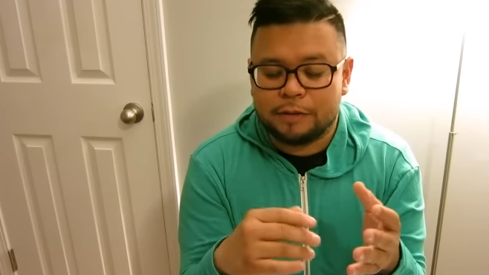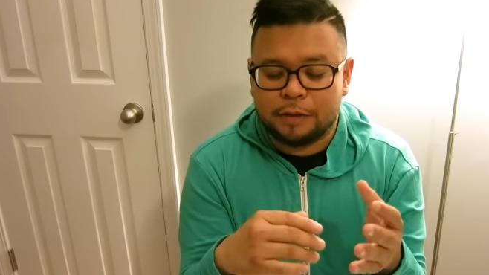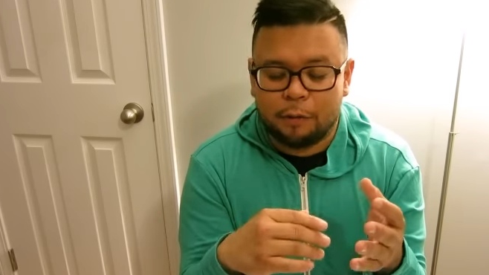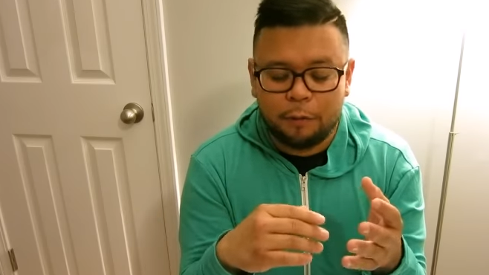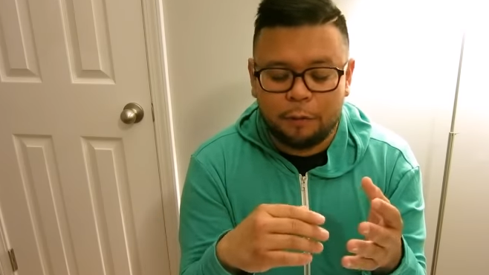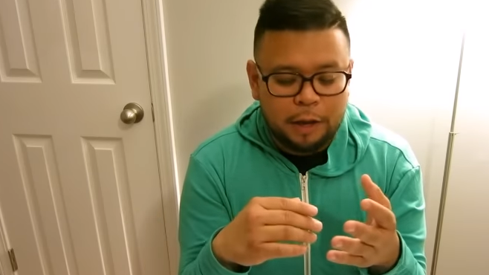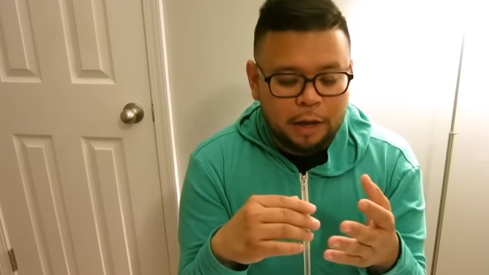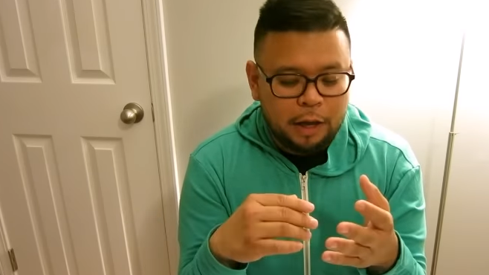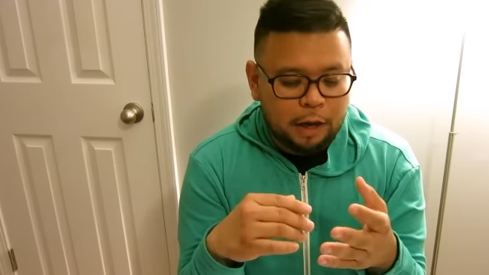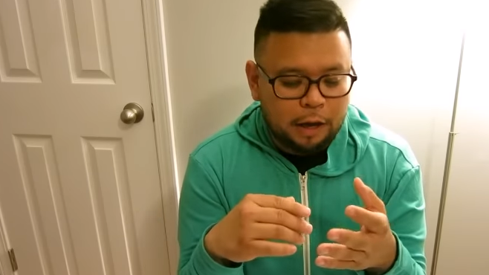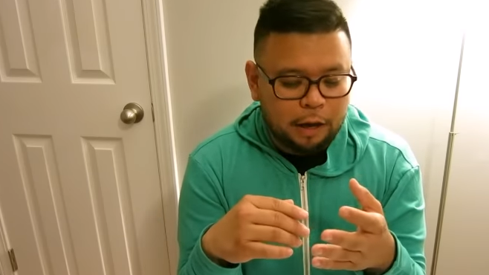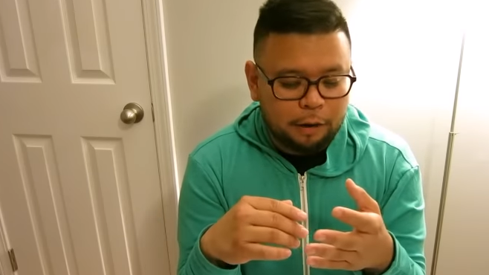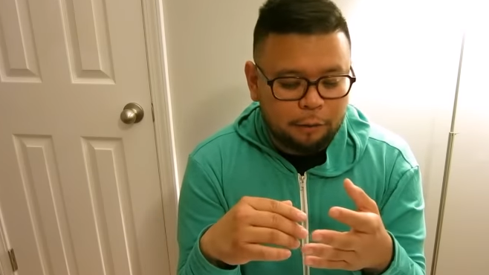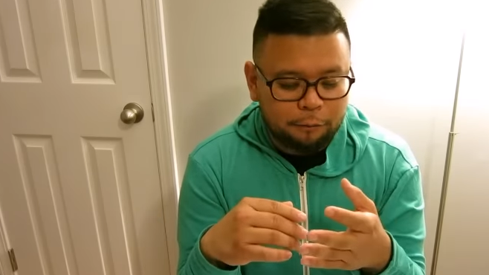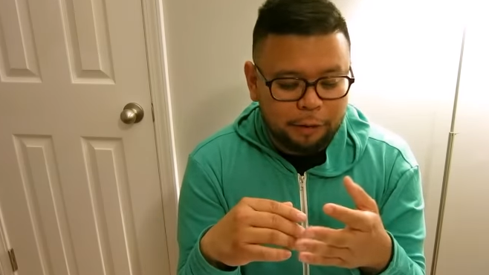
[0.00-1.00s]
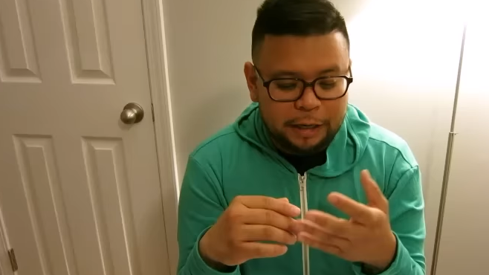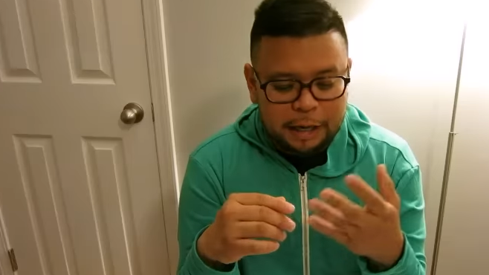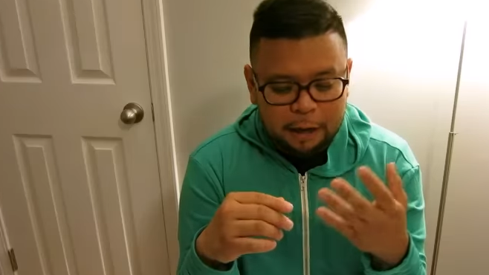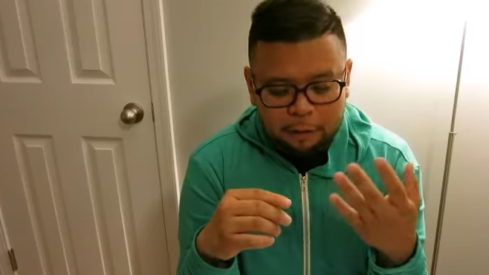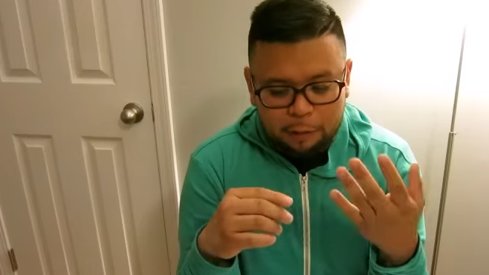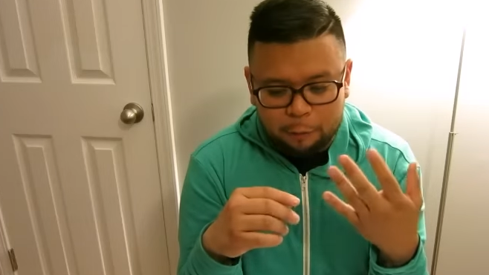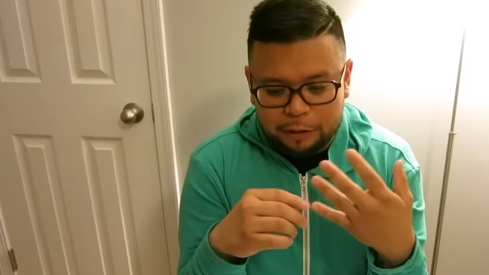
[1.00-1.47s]
So right
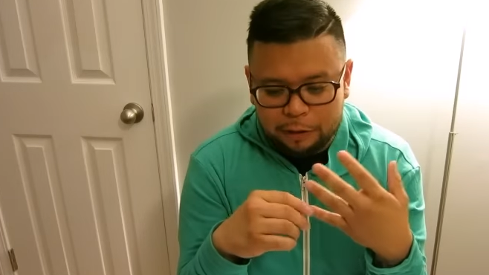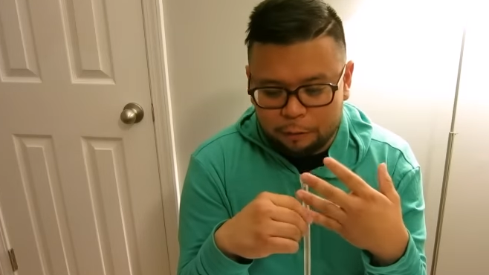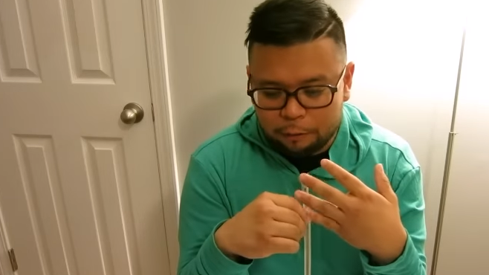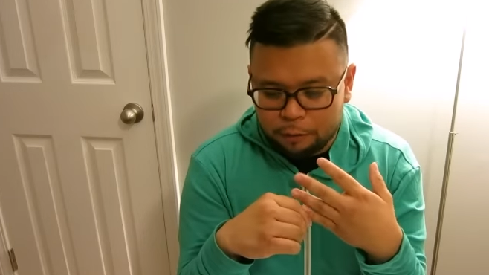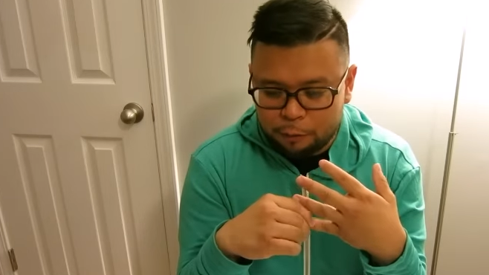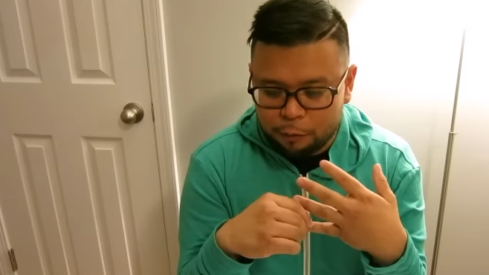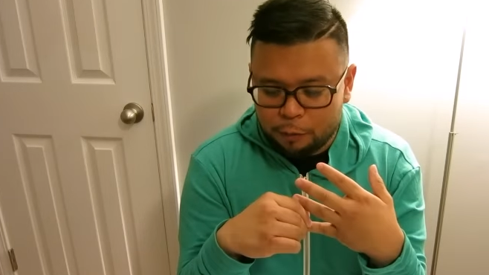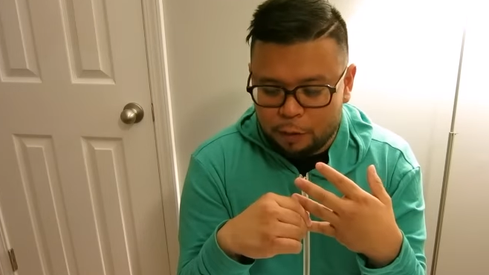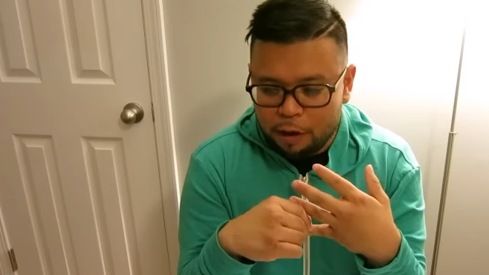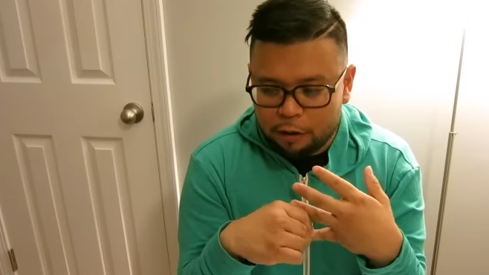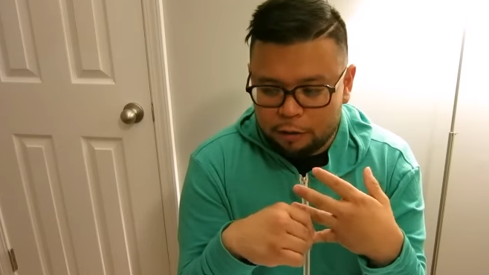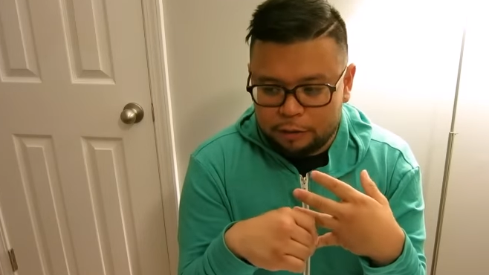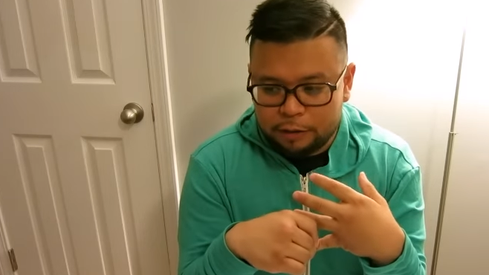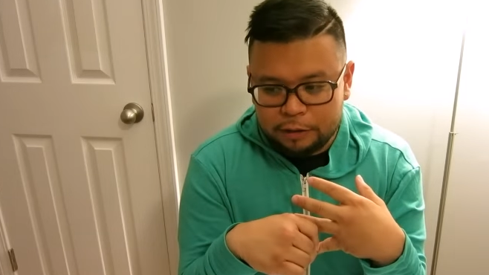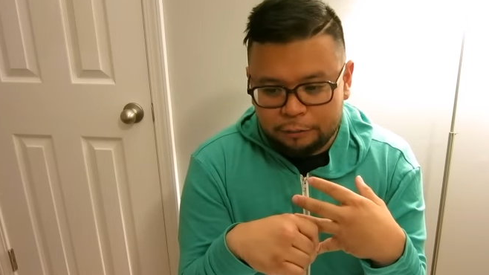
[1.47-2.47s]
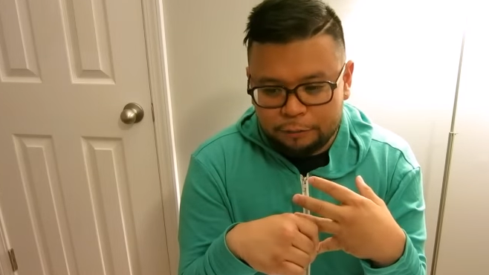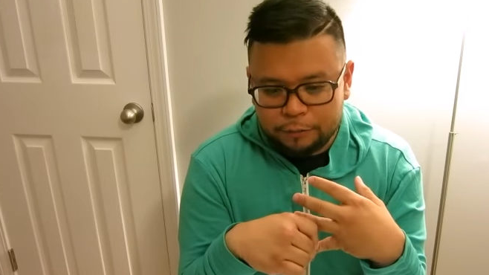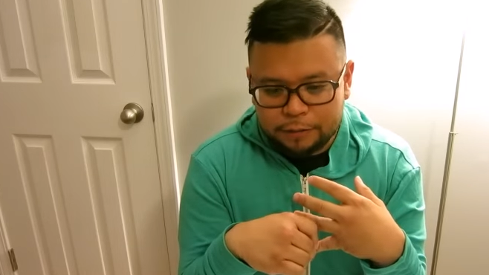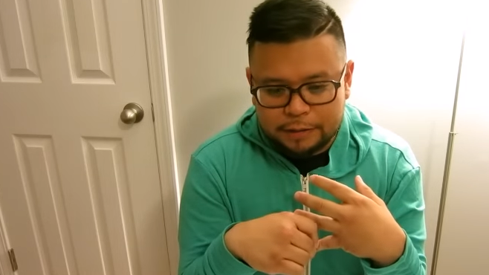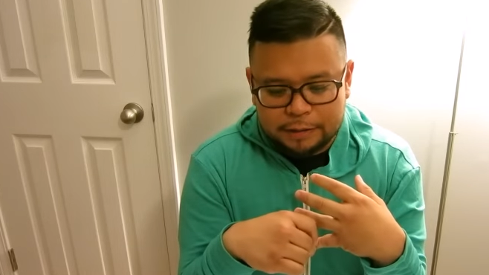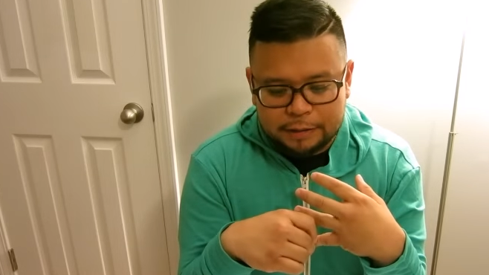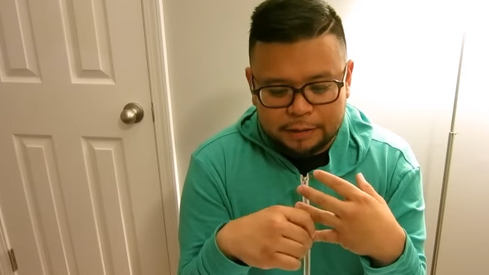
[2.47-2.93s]
now I want to go through all of the
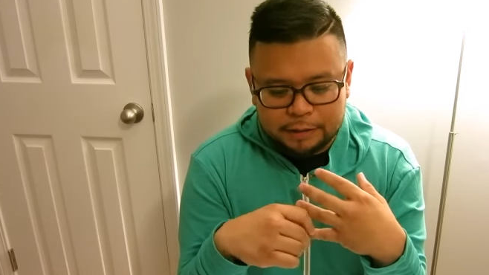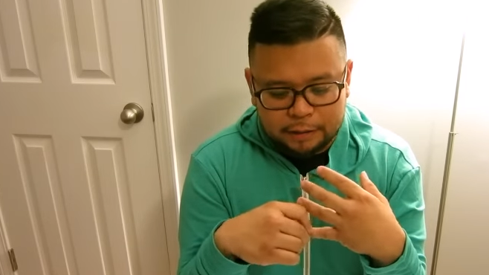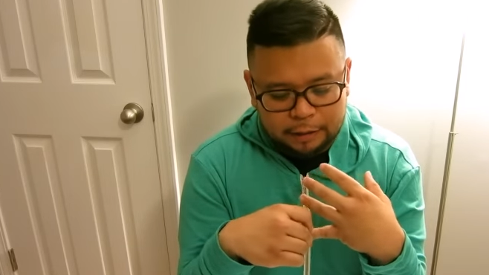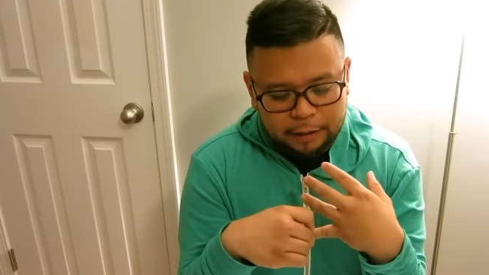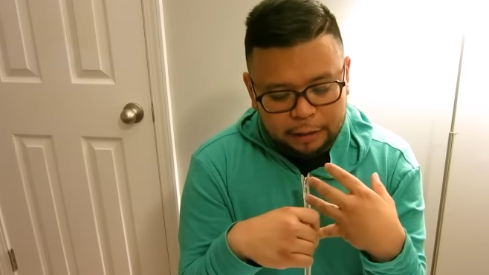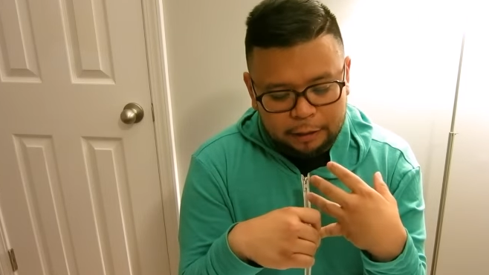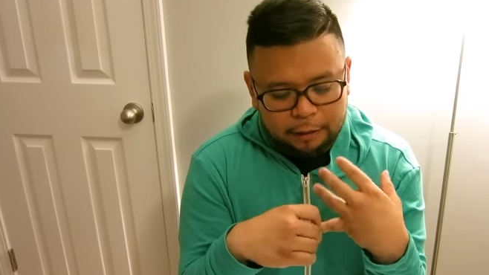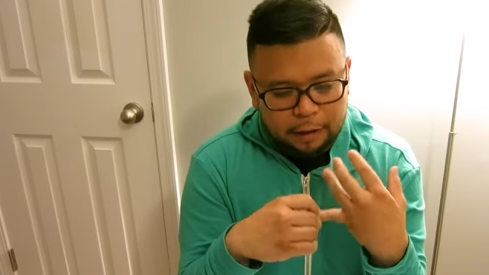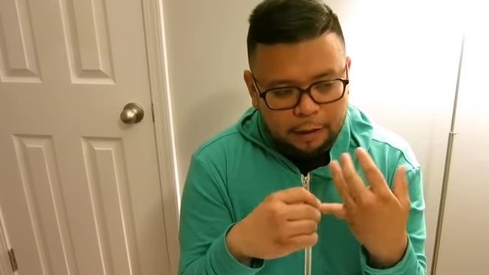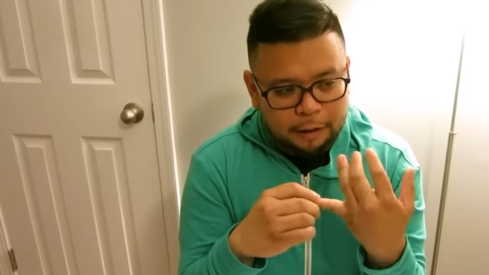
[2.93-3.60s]
differences. Again,